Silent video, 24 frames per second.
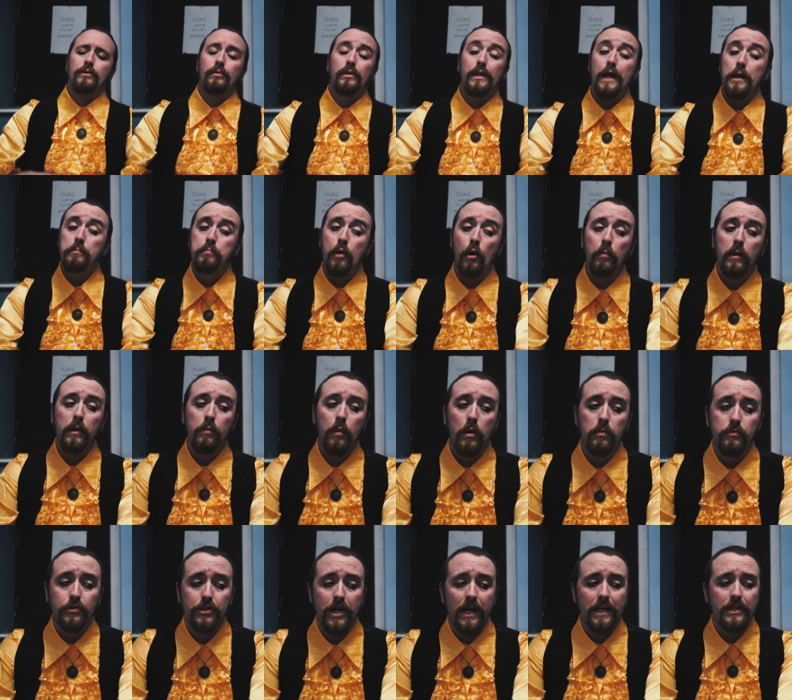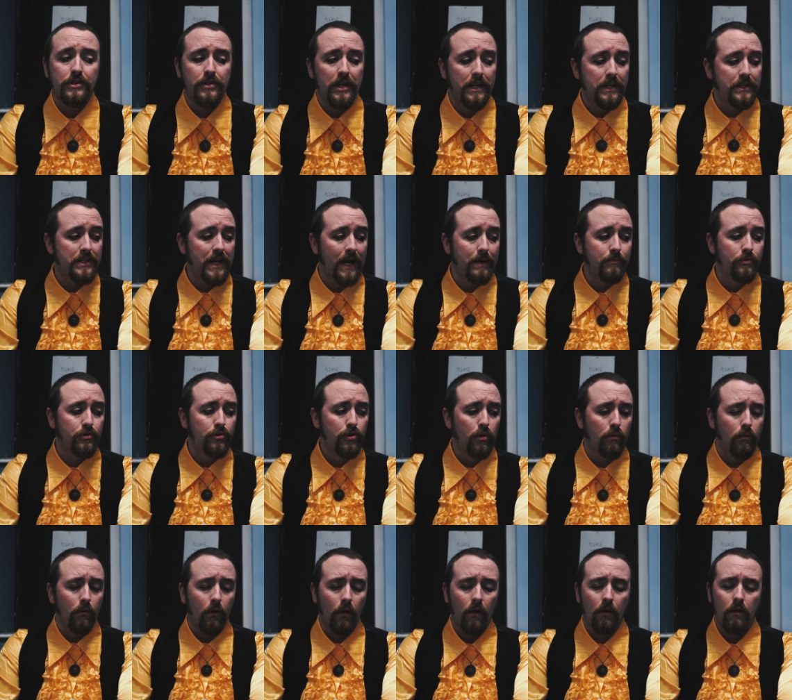so this is already a step in the
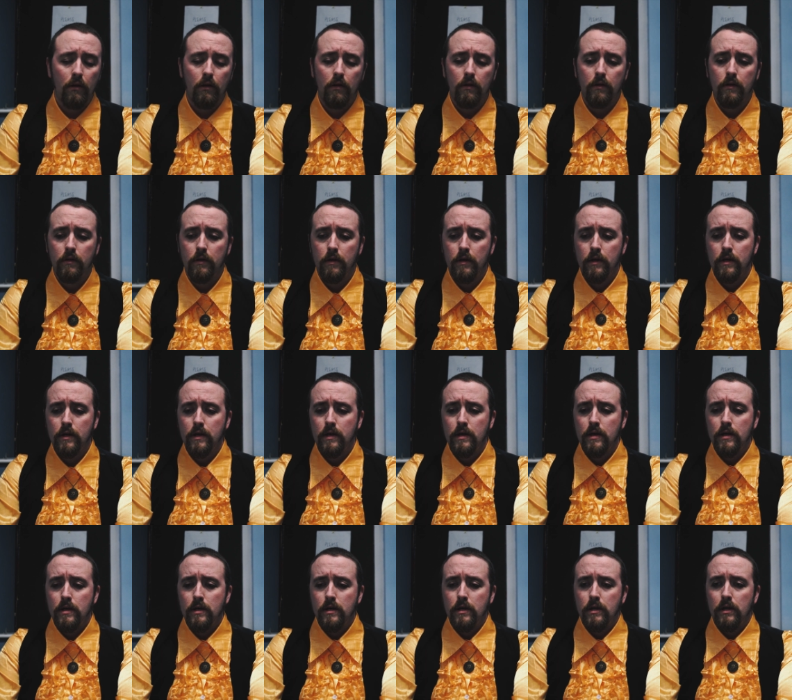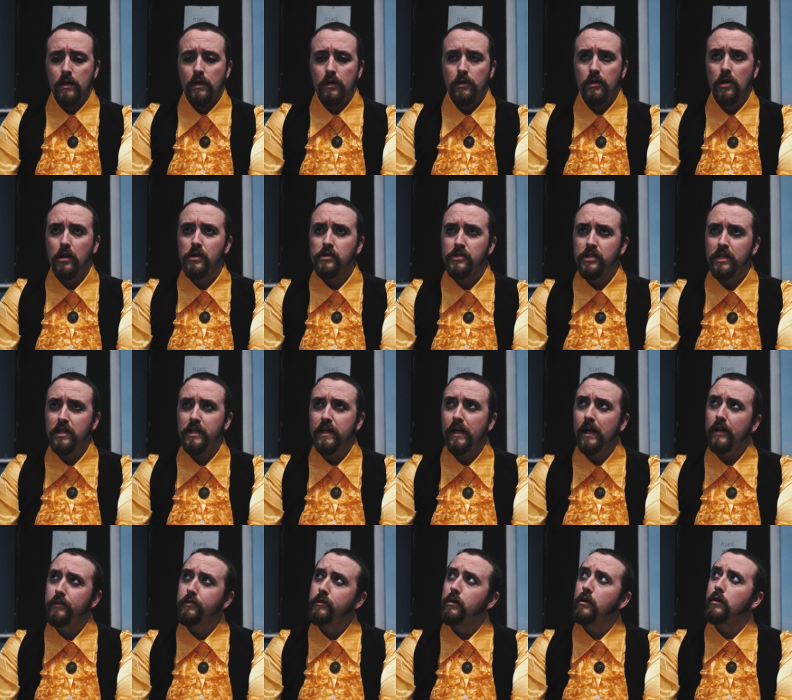right direction, but we can add a little
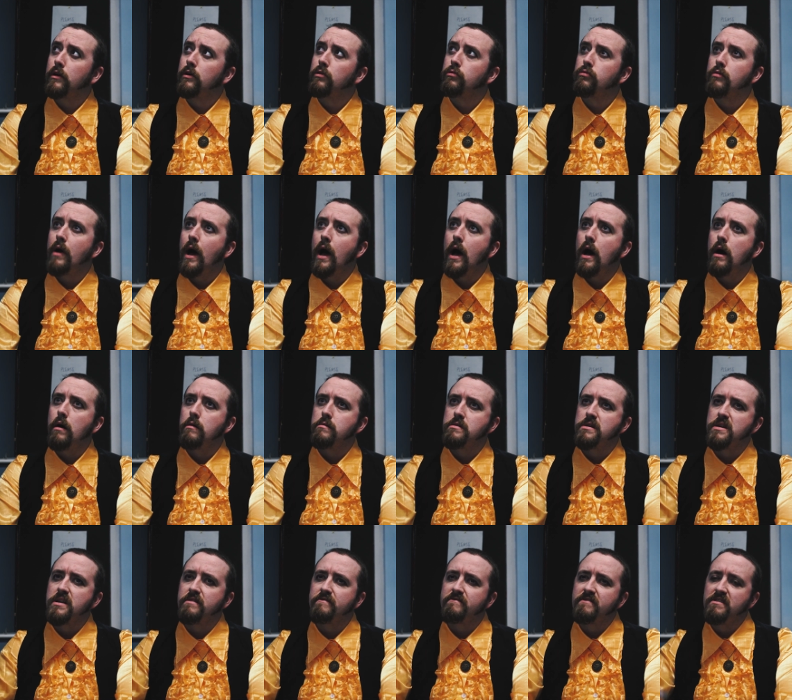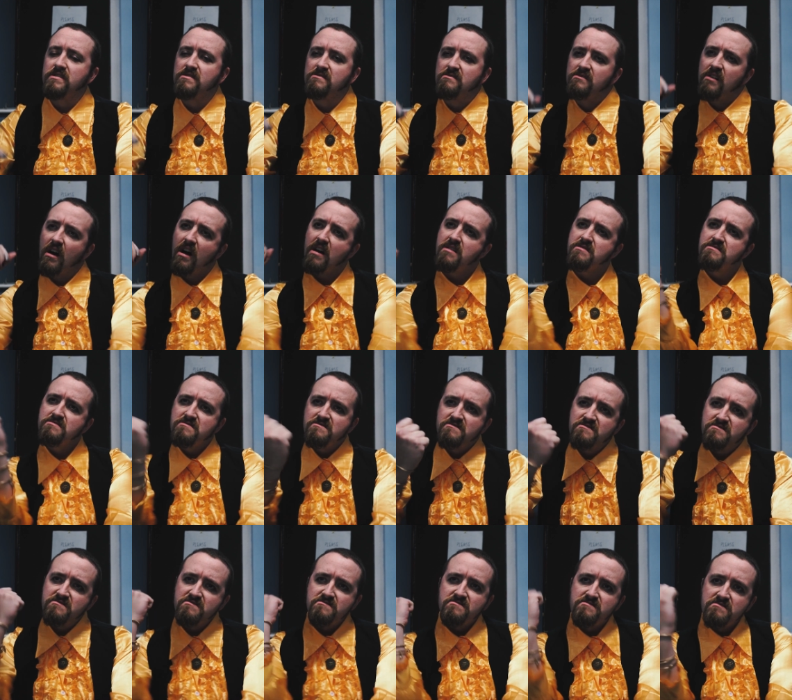bit more to this classic sound
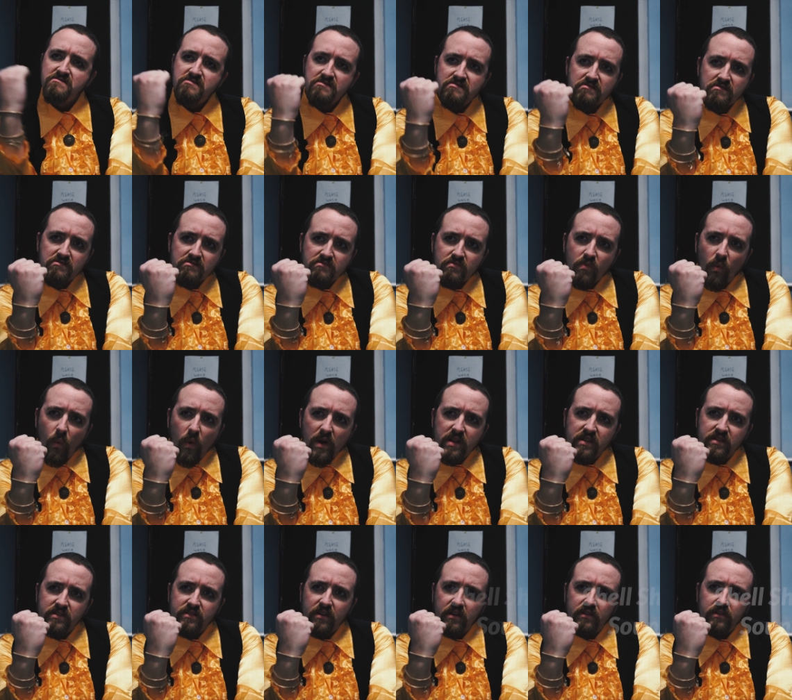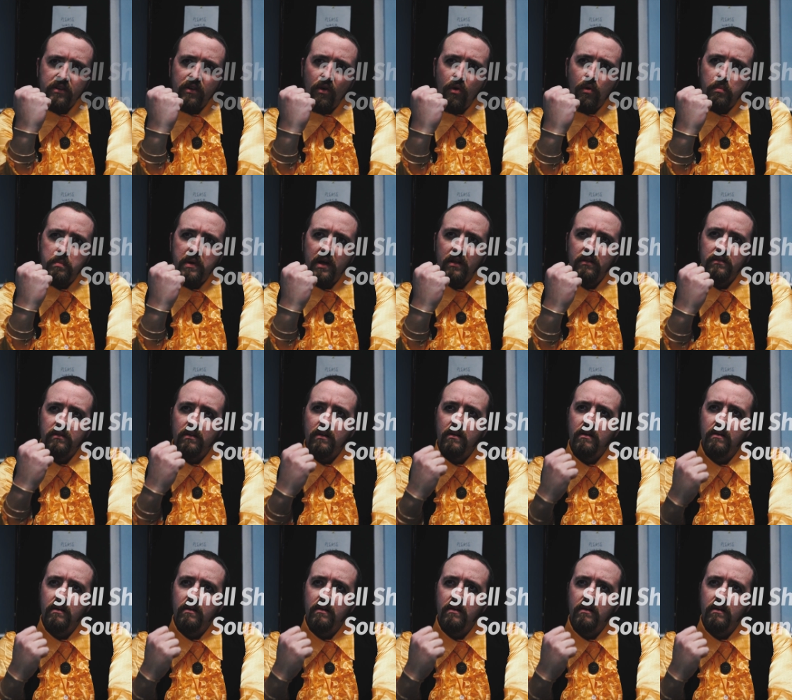effect we can add to this shot is a